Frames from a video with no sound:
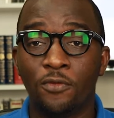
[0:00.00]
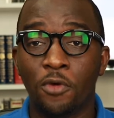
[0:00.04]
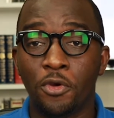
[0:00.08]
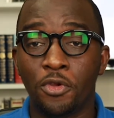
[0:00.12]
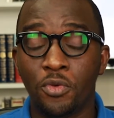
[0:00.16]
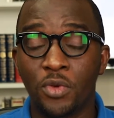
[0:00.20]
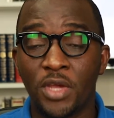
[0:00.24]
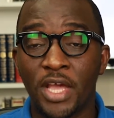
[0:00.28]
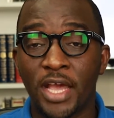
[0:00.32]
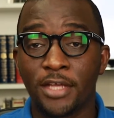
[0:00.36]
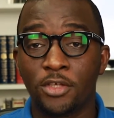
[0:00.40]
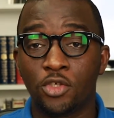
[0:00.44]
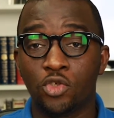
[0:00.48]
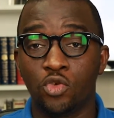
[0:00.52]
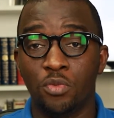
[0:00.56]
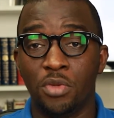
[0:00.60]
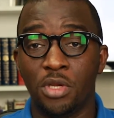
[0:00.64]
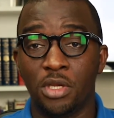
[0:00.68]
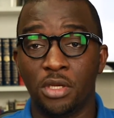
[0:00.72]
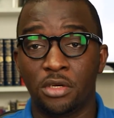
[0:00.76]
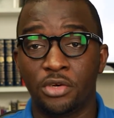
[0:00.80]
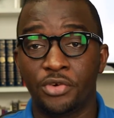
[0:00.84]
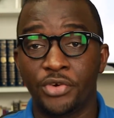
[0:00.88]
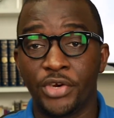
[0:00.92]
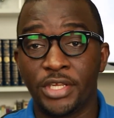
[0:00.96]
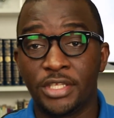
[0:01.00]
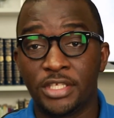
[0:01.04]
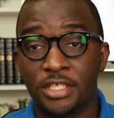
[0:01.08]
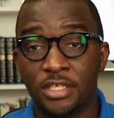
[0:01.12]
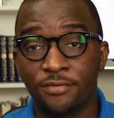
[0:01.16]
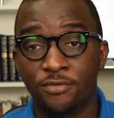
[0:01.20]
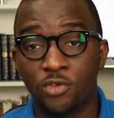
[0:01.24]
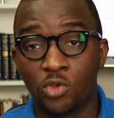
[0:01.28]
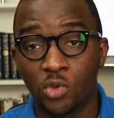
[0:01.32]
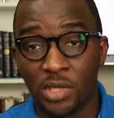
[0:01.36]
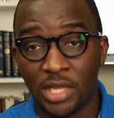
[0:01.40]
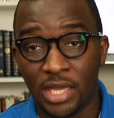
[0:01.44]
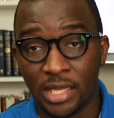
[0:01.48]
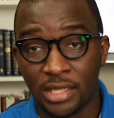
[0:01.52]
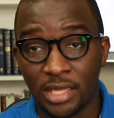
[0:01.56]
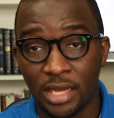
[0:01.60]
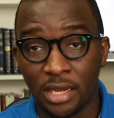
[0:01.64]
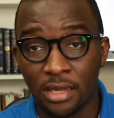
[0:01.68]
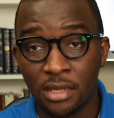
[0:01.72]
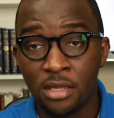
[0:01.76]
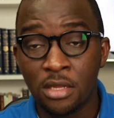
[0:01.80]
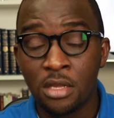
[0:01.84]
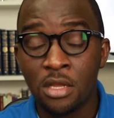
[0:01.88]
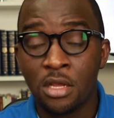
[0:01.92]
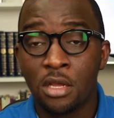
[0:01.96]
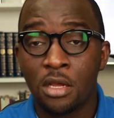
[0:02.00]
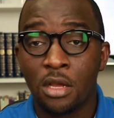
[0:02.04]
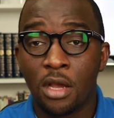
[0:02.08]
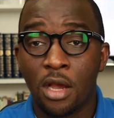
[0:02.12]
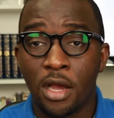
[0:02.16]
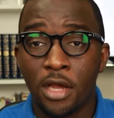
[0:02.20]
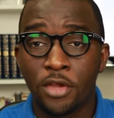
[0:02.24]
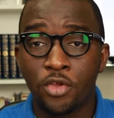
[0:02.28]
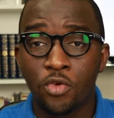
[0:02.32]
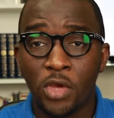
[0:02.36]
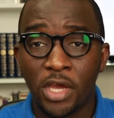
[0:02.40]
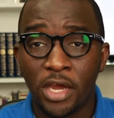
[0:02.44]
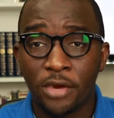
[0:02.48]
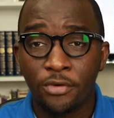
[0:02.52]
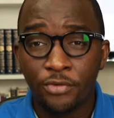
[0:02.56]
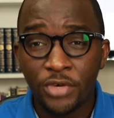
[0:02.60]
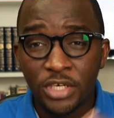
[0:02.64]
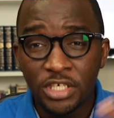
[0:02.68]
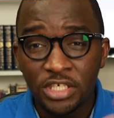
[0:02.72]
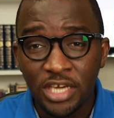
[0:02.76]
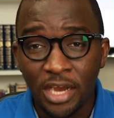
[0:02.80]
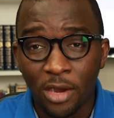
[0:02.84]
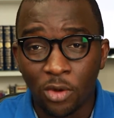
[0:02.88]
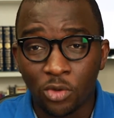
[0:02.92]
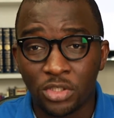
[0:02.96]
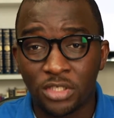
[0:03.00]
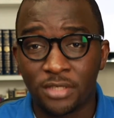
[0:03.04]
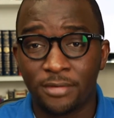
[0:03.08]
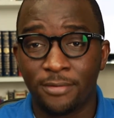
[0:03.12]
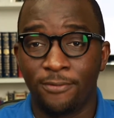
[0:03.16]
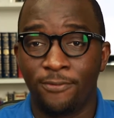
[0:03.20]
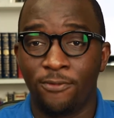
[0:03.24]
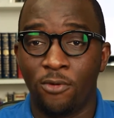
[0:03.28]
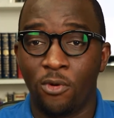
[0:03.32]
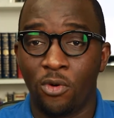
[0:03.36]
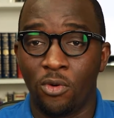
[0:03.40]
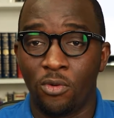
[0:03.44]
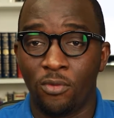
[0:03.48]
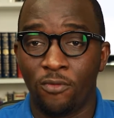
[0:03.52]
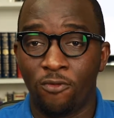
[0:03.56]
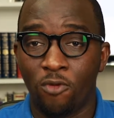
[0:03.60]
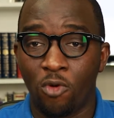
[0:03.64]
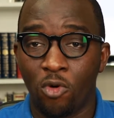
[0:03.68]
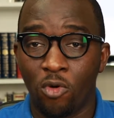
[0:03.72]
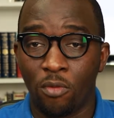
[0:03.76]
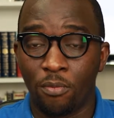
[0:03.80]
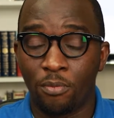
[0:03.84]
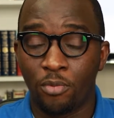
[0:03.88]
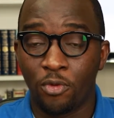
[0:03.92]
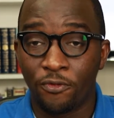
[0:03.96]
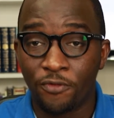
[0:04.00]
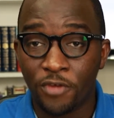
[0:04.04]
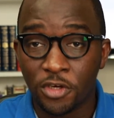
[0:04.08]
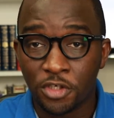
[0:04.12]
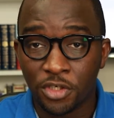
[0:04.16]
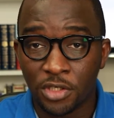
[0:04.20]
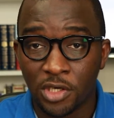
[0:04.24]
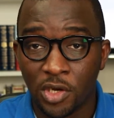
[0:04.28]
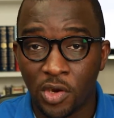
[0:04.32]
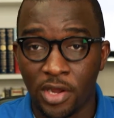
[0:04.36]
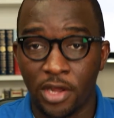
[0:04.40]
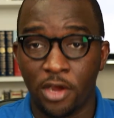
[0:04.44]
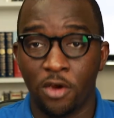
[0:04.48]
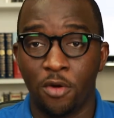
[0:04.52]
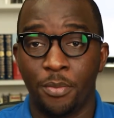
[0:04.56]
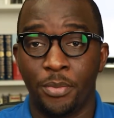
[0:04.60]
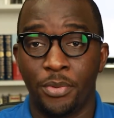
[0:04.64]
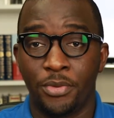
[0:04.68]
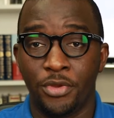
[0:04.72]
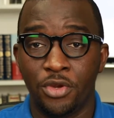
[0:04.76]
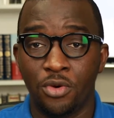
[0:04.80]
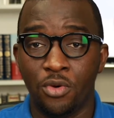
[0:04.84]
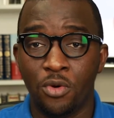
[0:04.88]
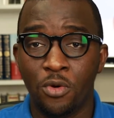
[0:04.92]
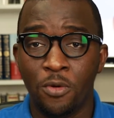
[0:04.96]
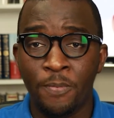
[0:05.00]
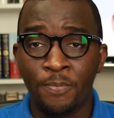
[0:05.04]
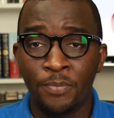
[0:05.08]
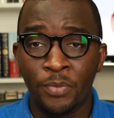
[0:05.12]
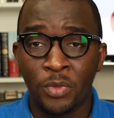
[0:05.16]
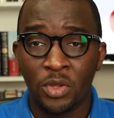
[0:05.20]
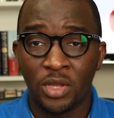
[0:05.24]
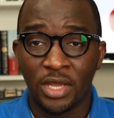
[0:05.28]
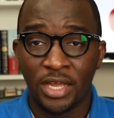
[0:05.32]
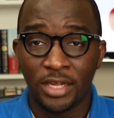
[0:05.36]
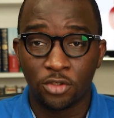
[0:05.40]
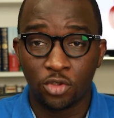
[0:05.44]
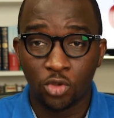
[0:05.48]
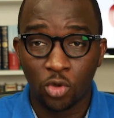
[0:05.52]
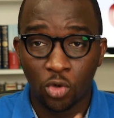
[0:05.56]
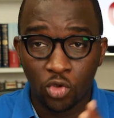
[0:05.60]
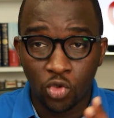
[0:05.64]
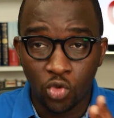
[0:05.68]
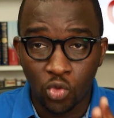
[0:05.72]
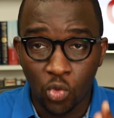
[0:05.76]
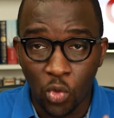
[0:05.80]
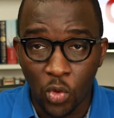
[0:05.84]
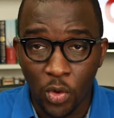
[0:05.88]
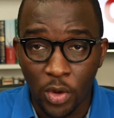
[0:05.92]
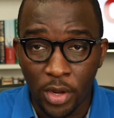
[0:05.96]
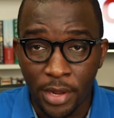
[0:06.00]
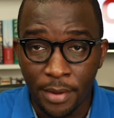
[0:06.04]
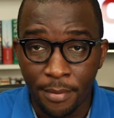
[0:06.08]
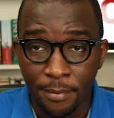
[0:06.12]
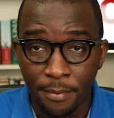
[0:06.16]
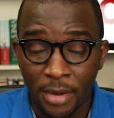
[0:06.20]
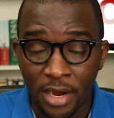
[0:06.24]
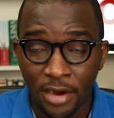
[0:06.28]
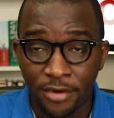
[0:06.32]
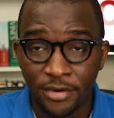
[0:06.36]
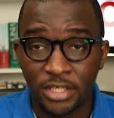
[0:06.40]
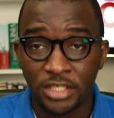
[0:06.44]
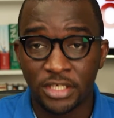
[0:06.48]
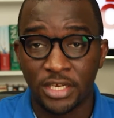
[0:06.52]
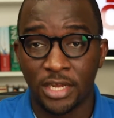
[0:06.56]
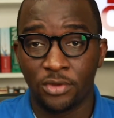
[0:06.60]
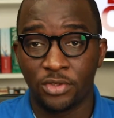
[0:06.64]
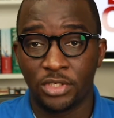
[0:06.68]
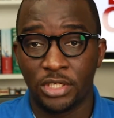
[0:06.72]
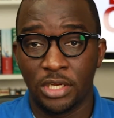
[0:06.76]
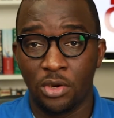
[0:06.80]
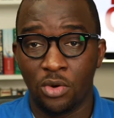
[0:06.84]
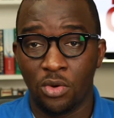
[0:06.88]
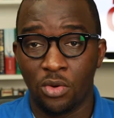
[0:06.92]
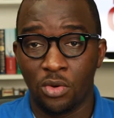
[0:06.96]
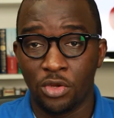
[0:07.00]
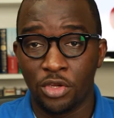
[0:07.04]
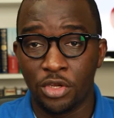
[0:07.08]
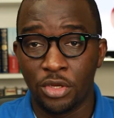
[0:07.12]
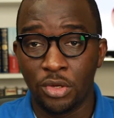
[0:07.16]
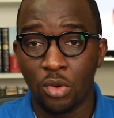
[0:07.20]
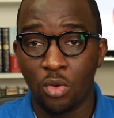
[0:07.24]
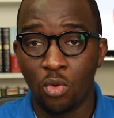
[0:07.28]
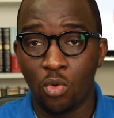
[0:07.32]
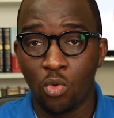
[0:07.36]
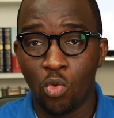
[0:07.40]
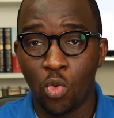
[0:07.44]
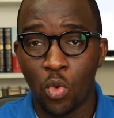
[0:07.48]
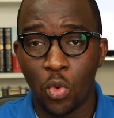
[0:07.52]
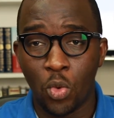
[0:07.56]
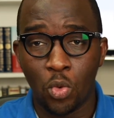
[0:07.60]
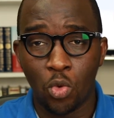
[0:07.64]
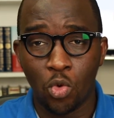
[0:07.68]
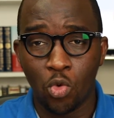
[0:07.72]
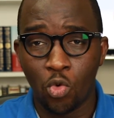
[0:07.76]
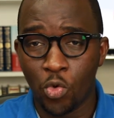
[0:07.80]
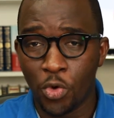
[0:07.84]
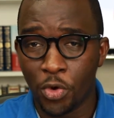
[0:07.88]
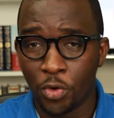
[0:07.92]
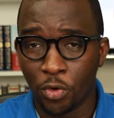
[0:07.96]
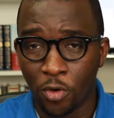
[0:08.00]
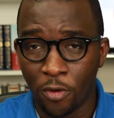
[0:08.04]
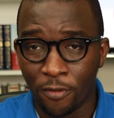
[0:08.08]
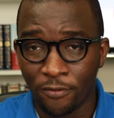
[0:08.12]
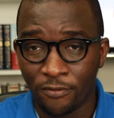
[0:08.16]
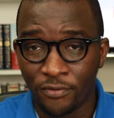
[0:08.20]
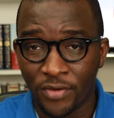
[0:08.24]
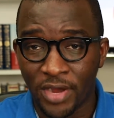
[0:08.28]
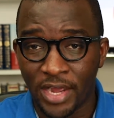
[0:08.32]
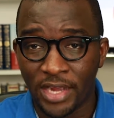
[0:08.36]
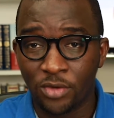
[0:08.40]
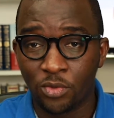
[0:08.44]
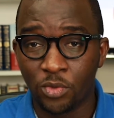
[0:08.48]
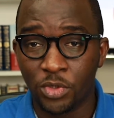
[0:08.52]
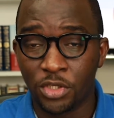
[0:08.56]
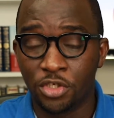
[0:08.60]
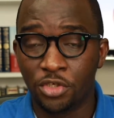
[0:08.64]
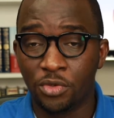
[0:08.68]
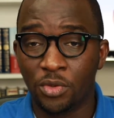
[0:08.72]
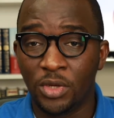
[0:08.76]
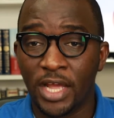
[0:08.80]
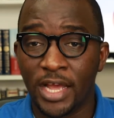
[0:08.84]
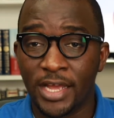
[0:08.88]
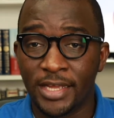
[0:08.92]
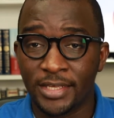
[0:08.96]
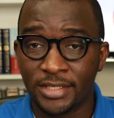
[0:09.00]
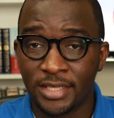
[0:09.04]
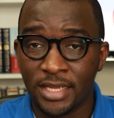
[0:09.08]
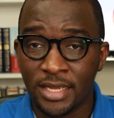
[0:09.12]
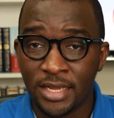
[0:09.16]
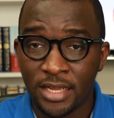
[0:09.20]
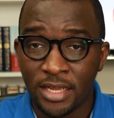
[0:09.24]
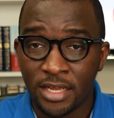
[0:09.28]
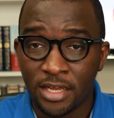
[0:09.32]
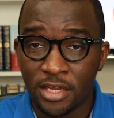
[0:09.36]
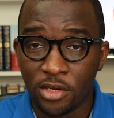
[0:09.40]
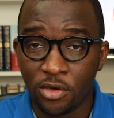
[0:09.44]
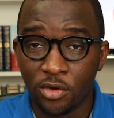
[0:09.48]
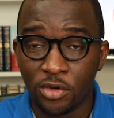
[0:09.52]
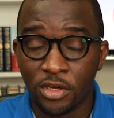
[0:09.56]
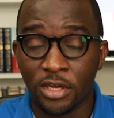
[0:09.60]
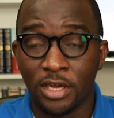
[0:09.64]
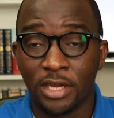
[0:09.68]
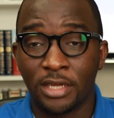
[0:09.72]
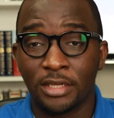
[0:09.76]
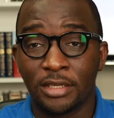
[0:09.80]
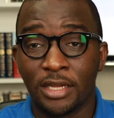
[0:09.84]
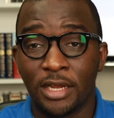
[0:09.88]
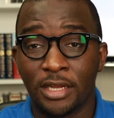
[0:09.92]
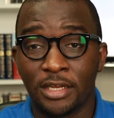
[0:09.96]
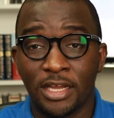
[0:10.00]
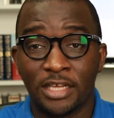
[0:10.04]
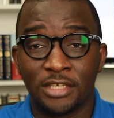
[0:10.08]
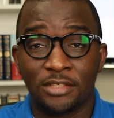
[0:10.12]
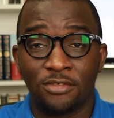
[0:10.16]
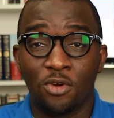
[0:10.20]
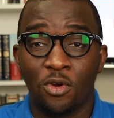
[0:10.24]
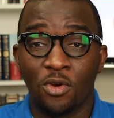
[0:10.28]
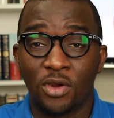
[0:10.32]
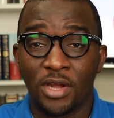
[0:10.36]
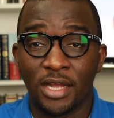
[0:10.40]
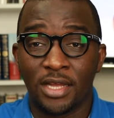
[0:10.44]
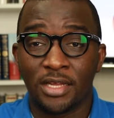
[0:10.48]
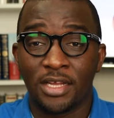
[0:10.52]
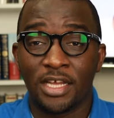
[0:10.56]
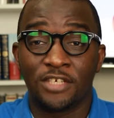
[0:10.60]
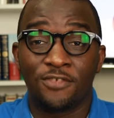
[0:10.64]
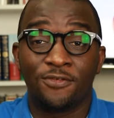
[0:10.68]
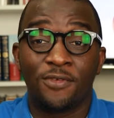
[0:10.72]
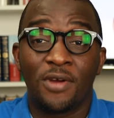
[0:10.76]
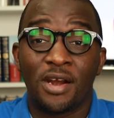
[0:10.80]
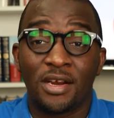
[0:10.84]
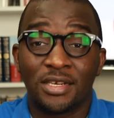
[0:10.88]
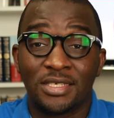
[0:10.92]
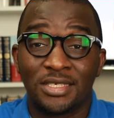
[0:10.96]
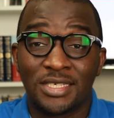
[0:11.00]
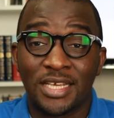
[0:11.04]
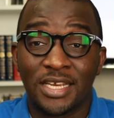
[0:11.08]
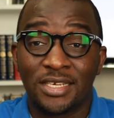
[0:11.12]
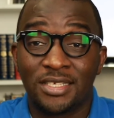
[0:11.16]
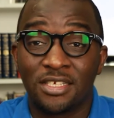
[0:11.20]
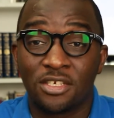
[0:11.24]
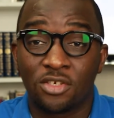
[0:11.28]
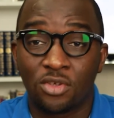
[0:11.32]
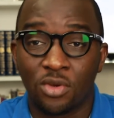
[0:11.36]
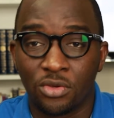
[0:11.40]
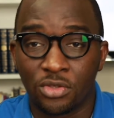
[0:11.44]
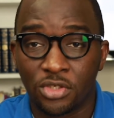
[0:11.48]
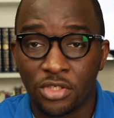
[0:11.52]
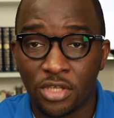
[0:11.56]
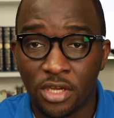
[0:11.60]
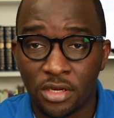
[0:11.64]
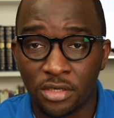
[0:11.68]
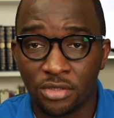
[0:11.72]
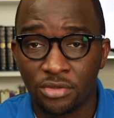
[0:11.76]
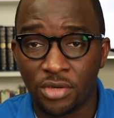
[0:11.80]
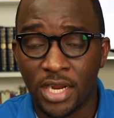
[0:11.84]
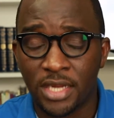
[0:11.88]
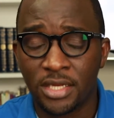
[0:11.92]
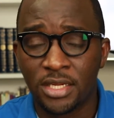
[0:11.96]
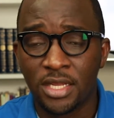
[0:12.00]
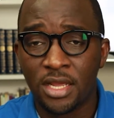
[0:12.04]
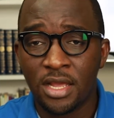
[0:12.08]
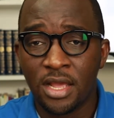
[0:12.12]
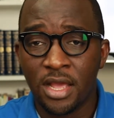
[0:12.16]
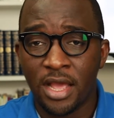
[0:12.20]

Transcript: for you guys to be creative together, you can reach out for professional help. You know, you can talk to a marriage counselor, you know, who will confide with you guys, you know, as far as sex is concerned, right?